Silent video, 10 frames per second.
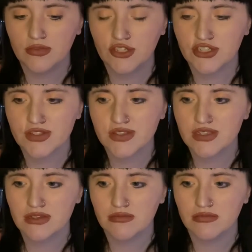just
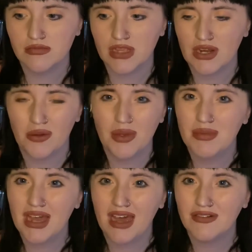
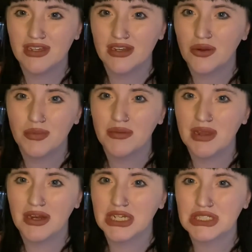maybe having an open
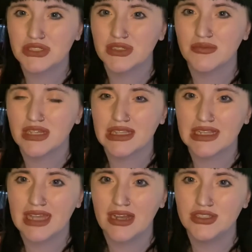marriage or something
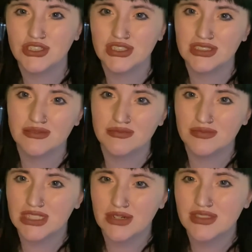like that, just to
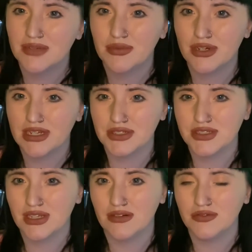separate
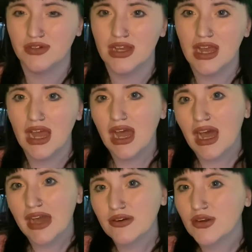yourself.
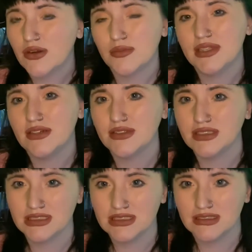I don't know, but
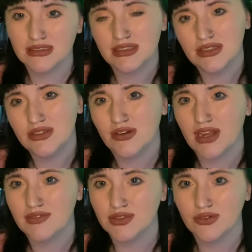you don't
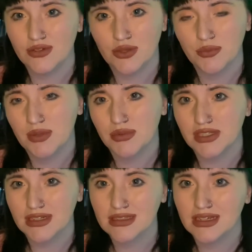have to go kill people
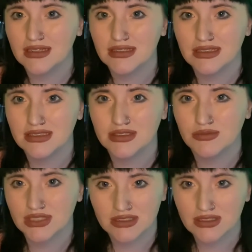like that. That's
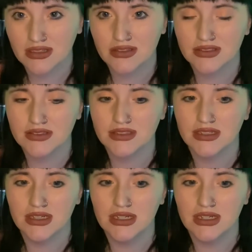ridiculous.